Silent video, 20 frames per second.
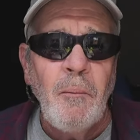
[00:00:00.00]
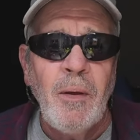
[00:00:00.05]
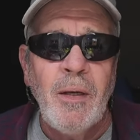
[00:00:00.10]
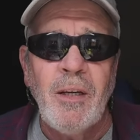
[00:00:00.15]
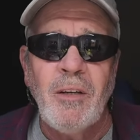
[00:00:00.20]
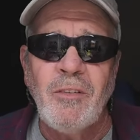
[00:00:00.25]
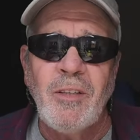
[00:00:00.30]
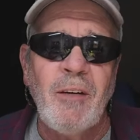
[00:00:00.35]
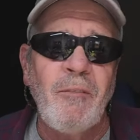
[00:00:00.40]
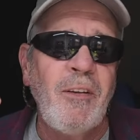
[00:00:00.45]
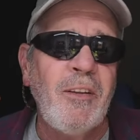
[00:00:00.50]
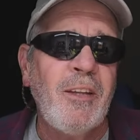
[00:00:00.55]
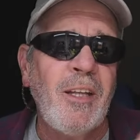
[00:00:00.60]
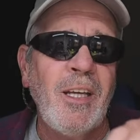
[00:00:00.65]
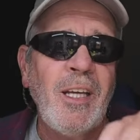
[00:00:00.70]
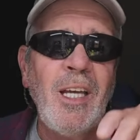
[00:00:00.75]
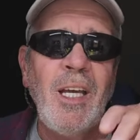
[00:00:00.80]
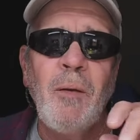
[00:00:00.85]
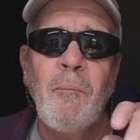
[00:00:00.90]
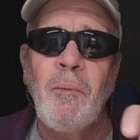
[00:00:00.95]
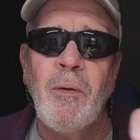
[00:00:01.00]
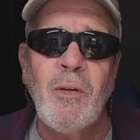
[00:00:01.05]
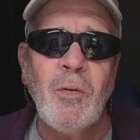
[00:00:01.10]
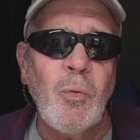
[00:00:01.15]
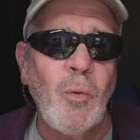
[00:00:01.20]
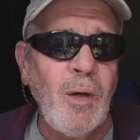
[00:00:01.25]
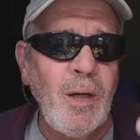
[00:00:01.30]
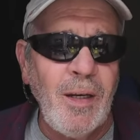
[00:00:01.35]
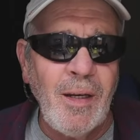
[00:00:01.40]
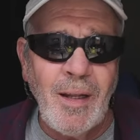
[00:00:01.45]
because everything in
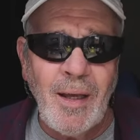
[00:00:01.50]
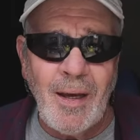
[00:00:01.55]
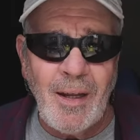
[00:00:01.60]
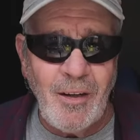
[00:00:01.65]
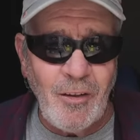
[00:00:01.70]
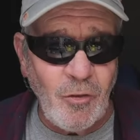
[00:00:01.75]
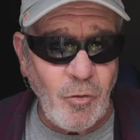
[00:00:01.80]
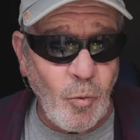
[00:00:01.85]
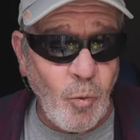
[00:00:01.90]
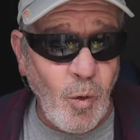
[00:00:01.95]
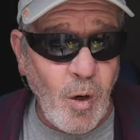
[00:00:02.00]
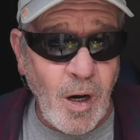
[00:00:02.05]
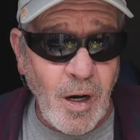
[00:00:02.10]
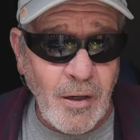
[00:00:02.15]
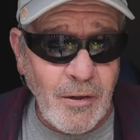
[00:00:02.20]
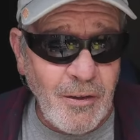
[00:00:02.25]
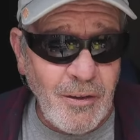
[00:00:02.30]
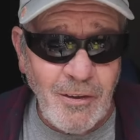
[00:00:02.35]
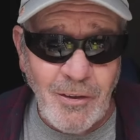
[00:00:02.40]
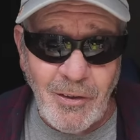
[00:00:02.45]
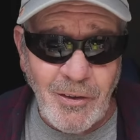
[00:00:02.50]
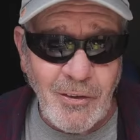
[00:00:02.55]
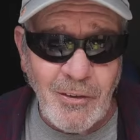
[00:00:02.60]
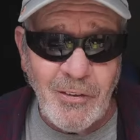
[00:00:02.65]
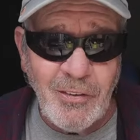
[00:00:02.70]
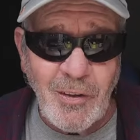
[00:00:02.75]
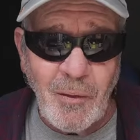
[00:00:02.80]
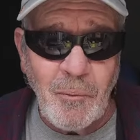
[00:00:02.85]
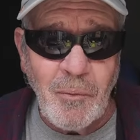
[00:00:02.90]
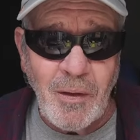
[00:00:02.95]
between that is water or
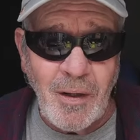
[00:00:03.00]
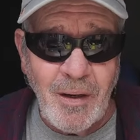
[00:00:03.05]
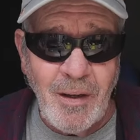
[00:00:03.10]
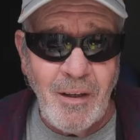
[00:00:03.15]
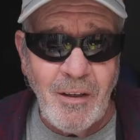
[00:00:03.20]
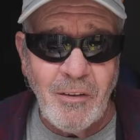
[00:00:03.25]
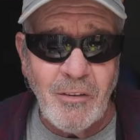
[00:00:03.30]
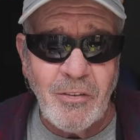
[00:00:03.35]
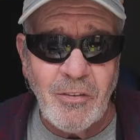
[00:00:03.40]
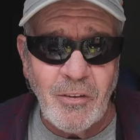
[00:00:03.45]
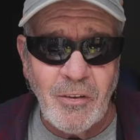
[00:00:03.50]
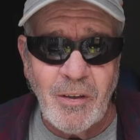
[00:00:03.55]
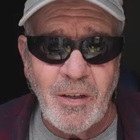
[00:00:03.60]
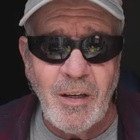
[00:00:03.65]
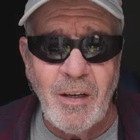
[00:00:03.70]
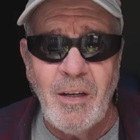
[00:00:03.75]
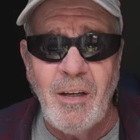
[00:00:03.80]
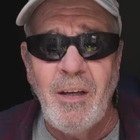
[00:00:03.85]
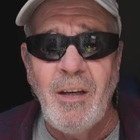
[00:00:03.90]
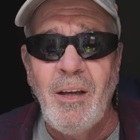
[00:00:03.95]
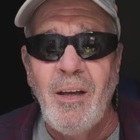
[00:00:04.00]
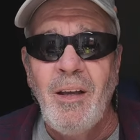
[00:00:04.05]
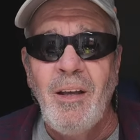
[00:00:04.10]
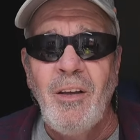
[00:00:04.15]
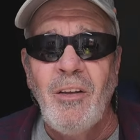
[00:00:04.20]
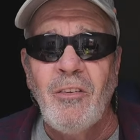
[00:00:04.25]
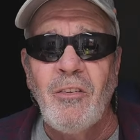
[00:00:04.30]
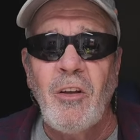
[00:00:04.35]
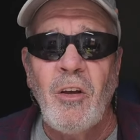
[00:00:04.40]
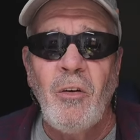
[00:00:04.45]
something else, okay?
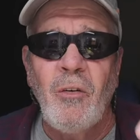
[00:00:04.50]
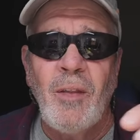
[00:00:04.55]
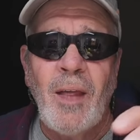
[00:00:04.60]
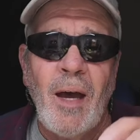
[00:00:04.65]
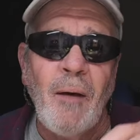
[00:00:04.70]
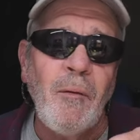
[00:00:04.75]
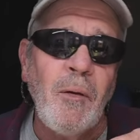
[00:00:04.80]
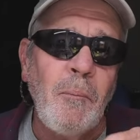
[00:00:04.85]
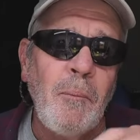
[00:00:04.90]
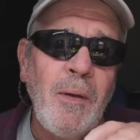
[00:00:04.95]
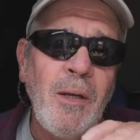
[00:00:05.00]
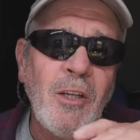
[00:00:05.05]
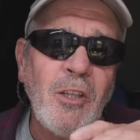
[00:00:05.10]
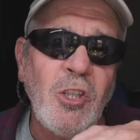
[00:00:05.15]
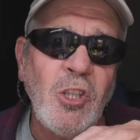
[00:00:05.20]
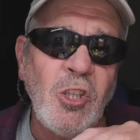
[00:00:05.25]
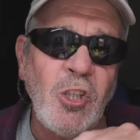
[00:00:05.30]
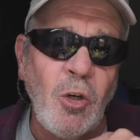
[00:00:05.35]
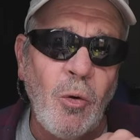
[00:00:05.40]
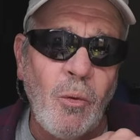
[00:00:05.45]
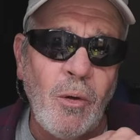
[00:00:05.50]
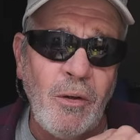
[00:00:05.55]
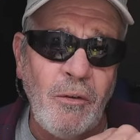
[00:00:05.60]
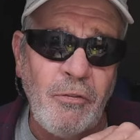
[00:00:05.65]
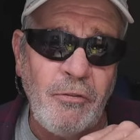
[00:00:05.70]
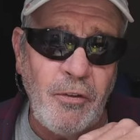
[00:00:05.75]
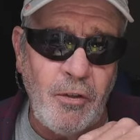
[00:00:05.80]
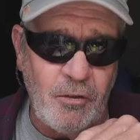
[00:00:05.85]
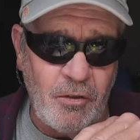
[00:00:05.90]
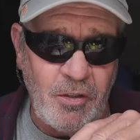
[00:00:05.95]
So that would be a short
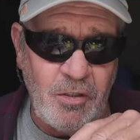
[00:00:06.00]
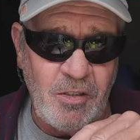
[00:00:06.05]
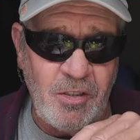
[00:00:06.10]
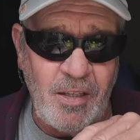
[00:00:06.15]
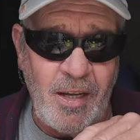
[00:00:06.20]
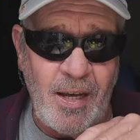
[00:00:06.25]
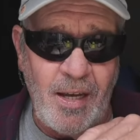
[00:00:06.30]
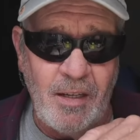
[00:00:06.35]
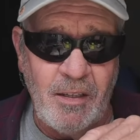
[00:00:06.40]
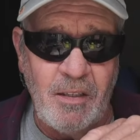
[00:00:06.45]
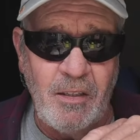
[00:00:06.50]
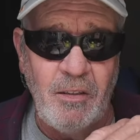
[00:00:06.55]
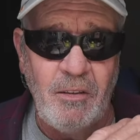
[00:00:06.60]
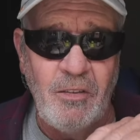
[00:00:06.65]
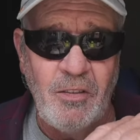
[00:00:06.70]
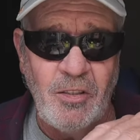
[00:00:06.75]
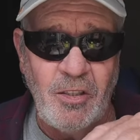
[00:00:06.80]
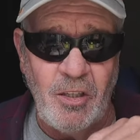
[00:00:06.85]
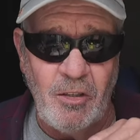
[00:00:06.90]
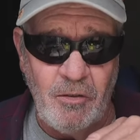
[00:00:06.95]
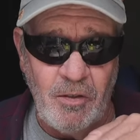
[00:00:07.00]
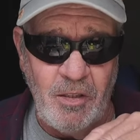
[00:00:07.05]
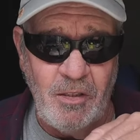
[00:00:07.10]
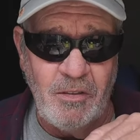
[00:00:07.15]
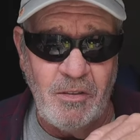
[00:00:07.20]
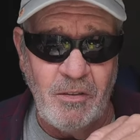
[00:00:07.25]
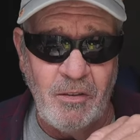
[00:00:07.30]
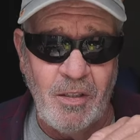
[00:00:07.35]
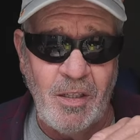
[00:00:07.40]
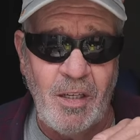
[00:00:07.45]
focus stack
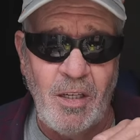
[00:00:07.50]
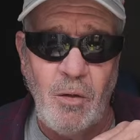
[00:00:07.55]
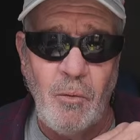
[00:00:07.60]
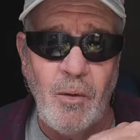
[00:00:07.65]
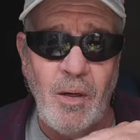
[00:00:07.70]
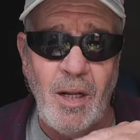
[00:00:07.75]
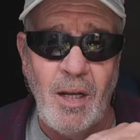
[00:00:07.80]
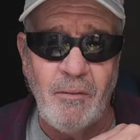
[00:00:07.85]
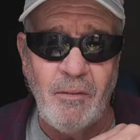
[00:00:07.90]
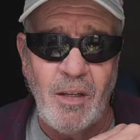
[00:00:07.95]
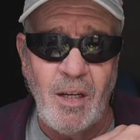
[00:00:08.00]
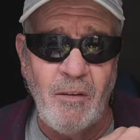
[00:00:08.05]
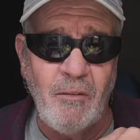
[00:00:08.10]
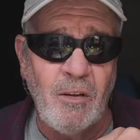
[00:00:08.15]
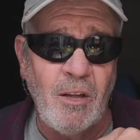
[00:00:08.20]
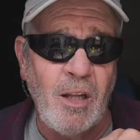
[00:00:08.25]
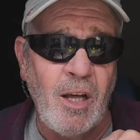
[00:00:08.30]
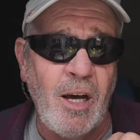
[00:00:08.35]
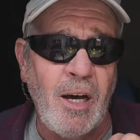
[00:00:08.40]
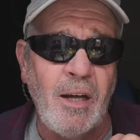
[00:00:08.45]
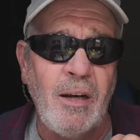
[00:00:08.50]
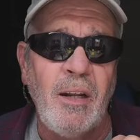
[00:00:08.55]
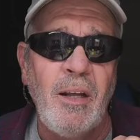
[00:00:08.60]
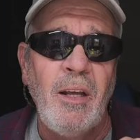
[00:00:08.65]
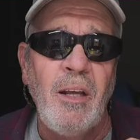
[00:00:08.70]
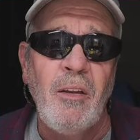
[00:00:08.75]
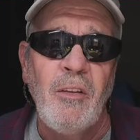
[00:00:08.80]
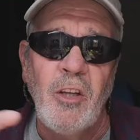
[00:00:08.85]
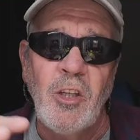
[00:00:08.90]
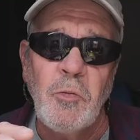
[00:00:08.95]
series, okay? You wouldn't have to have a lot.
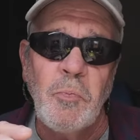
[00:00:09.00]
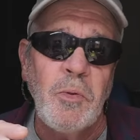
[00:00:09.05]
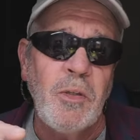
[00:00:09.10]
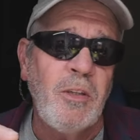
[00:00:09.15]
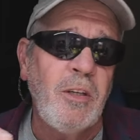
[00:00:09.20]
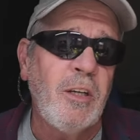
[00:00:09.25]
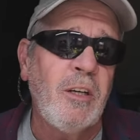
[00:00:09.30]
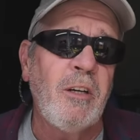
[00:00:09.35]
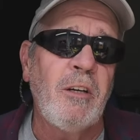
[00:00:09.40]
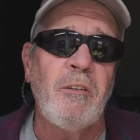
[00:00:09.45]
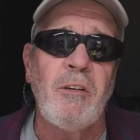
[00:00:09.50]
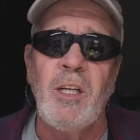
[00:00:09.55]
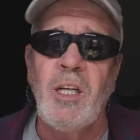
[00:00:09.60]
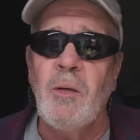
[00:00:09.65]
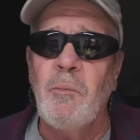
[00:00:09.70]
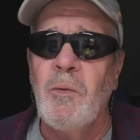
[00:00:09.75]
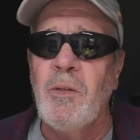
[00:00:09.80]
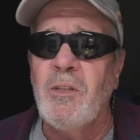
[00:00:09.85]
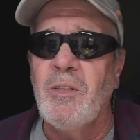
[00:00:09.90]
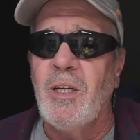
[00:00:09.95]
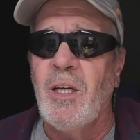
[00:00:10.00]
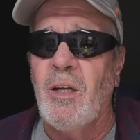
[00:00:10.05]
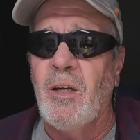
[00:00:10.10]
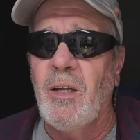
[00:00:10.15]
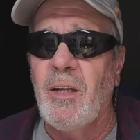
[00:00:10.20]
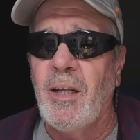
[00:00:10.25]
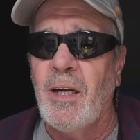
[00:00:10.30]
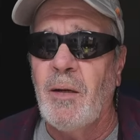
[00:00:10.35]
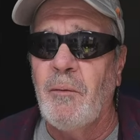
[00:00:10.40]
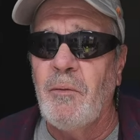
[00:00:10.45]
This particular image
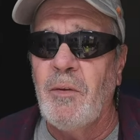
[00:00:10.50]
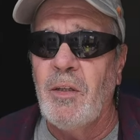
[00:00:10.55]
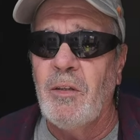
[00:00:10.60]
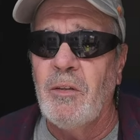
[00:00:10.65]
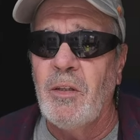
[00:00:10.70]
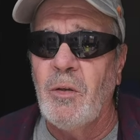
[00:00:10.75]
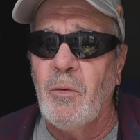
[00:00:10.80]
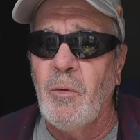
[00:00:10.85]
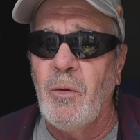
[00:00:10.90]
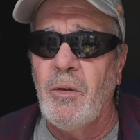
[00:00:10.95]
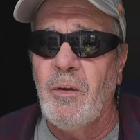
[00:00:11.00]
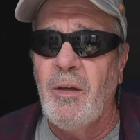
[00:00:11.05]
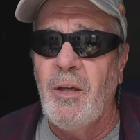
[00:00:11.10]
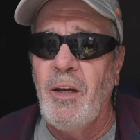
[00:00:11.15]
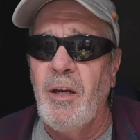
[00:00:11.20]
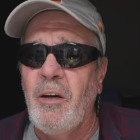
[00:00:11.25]
that I'm dealing with